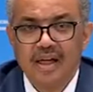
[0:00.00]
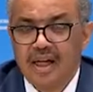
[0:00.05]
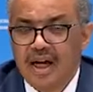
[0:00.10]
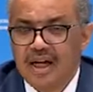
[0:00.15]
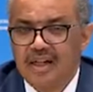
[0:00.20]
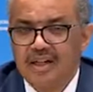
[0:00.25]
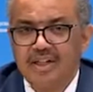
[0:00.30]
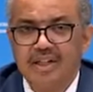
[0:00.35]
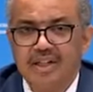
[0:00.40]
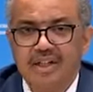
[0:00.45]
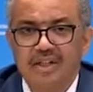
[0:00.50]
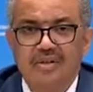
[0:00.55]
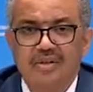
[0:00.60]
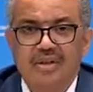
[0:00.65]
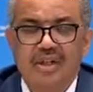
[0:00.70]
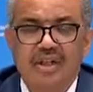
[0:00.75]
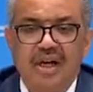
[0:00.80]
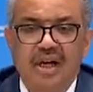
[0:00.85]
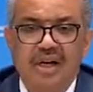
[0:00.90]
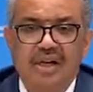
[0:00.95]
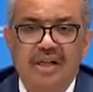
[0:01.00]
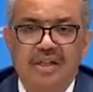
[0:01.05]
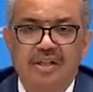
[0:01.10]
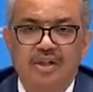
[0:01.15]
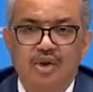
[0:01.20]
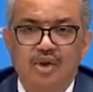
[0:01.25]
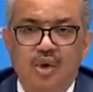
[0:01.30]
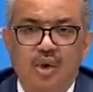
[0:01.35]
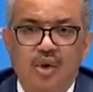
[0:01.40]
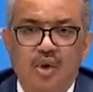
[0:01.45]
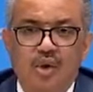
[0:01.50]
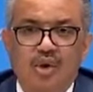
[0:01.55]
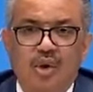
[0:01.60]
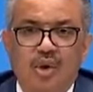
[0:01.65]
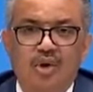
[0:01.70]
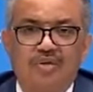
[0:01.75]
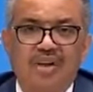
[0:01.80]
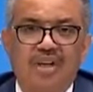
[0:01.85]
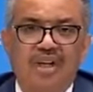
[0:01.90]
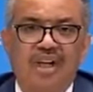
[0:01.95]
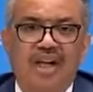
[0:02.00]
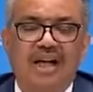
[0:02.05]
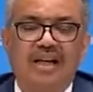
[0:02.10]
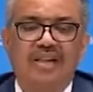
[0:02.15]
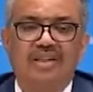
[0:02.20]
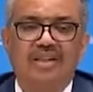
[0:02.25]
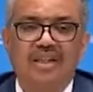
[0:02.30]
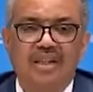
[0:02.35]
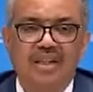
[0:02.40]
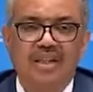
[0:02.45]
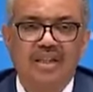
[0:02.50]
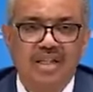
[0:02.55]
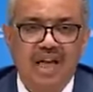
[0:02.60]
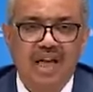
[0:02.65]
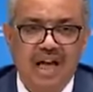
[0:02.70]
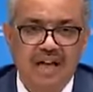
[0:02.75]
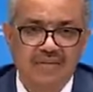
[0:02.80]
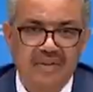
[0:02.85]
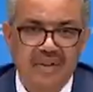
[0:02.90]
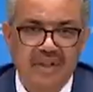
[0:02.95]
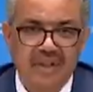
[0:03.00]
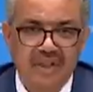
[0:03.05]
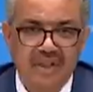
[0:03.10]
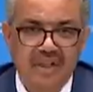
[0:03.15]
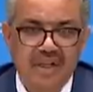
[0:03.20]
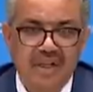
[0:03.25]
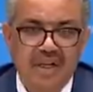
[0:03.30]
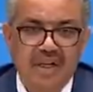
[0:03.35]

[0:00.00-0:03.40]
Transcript: In addition to the direct toll COVID-19 is having,